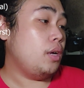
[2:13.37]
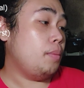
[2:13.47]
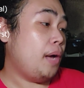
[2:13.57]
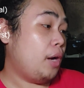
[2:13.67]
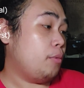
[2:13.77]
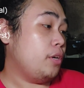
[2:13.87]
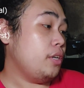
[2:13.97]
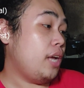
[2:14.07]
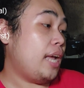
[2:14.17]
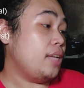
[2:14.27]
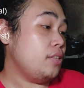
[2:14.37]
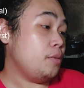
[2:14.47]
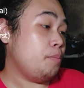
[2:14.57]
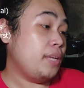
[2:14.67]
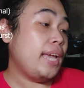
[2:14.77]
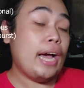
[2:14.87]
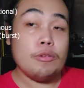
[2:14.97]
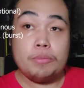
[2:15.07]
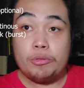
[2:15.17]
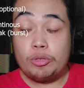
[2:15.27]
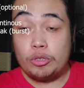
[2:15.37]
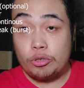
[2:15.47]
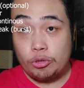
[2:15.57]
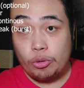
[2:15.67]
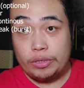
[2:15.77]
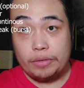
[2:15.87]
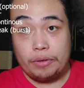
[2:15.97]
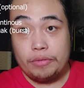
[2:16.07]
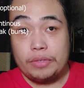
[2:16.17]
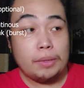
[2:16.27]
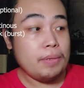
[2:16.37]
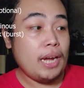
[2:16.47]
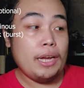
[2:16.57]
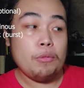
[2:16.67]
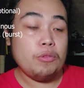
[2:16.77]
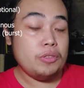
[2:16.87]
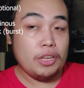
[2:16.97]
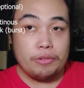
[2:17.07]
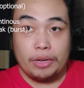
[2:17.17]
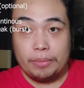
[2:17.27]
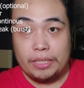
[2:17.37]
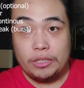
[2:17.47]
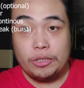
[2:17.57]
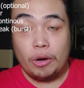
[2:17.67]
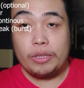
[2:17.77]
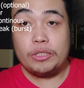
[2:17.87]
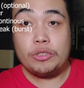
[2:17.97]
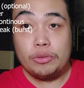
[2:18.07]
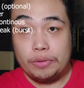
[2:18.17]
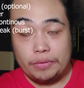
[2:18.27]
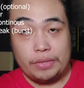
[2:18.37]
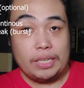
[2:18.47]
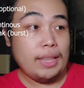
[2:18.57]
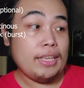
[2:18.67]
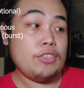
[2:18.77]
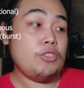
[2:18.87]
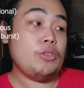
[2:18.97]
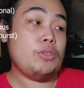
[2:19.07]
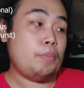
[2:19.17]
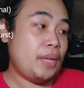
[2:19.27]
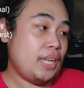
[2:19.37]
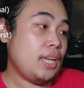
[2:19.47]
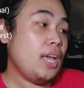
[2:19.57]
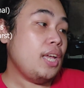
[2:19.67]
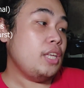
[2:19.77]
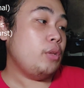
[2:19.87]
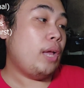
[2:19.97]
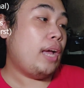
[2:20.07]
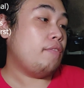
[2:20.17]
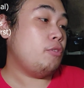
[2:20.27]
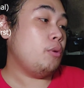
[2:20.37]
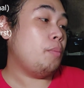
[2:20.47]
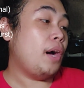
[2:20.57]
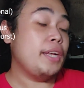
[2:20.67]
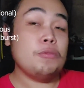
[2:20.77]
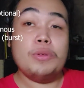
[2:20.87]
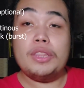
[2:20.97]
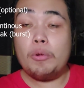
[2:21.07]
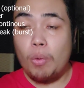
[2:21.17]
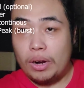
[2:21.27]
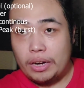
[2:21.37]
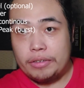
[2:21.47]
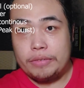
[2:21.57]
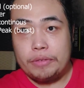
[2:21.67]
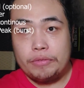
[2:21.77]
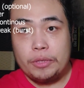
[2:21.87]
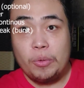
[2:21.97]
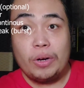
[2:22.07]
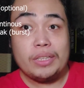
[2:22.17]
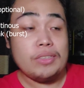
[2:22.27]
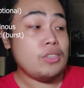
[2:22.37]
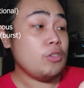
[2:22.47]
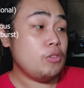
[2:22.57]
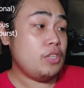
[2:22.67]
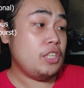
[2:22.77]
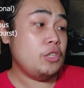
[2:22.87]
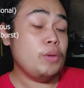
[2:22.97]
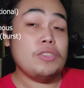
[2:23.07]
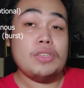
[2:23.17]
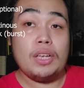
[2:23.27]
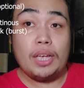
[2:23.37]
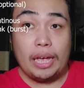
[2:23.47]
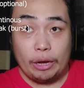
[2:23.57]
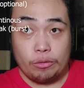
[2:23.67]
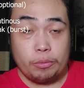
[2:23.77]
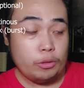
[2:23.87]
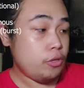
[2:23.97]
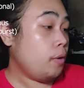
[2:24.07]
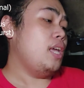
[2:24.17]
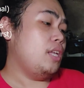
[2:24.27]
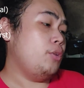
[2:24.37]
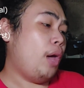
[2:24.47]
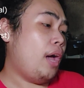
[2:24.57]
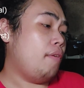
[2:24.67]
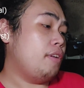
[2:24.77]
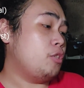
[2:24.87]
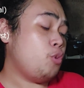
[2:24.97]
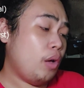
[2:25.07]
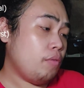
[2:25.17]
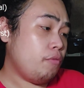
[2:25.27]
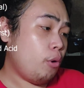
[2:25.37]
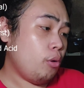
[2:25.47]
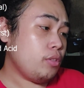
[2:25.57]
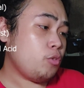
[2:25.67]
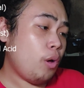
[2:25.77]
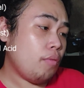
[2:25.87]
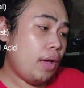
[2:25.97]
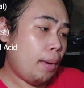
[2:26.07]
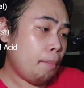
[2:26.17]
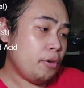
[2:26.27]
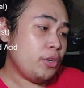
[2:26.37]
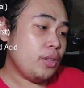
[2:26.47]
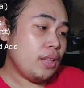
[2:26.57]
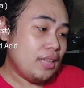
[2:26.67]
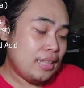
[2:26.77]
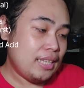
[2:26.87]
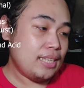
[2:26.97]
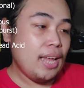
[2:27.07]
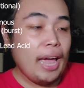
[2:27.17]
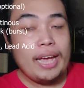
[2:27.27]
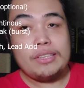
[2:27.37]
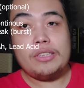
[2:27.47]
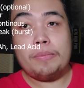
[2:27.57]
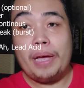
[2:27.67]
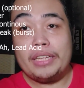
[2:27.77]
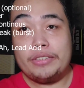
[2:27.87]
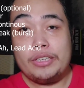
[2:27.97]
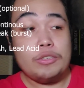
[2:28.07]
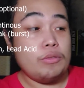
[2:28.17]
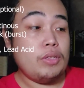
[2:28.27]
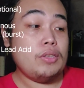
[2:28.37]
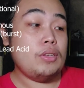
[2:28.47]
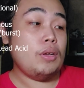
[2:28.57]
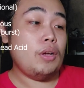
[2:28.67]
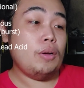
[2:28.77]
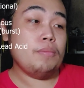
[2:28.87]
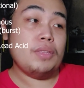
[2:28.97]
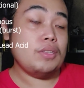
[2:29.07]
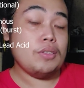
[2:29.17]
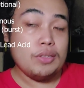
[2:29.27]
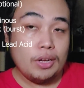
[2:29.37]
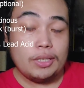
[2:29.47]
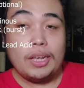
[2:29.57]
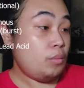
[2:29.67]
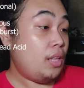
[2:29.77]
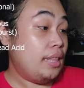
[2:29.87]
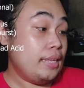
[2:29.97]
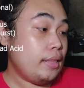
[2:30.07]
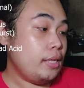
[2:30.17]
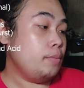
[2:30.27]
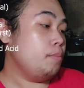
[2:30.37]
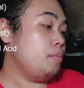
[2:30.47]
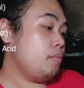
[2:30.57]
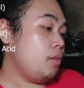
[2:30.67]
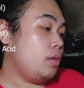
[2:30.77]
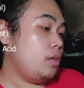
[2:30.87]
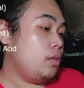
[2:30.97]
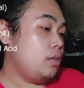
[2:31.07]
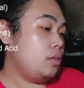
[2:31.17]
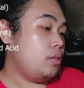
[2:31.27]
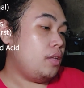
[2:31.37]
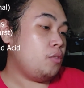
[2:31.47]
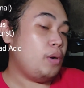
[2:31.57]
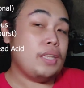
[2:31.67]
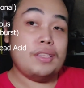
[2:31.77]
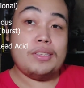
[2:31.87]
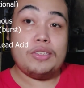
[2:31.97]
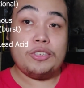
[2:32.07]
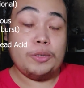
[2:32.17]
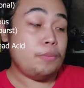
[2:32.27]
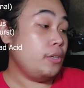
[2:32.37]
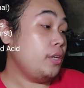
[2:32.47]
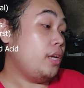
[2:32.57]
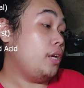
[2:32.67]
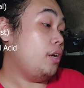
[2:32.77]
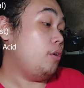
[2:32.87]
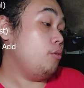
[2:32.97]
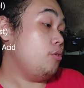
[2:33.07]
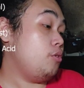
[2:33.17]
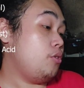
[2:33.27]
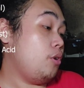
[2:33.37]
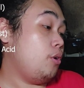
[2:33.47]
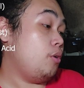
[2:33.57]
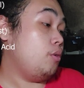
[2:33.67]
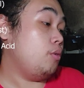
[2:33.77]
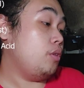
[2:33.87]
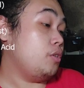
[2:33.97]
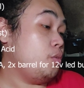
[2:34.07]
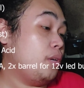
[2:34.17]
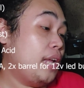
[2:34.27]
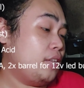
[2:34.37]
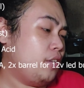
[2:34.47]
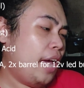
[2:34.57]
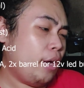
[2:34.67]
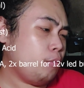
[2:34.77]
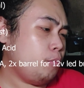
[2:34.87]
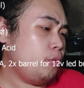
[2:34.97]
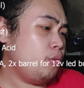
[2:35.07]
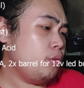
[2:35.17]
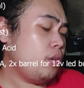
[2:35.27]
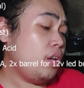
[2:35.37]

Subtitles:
power. AC peak output is 250, but I would not recommend you going 250. That's just the peak. You'll have to abide with the 150 watts continuous output. You have a 12 volt 12 ampere lead acid battery, so this is not lithium, that's why this is cheaper. Also there's one AC output,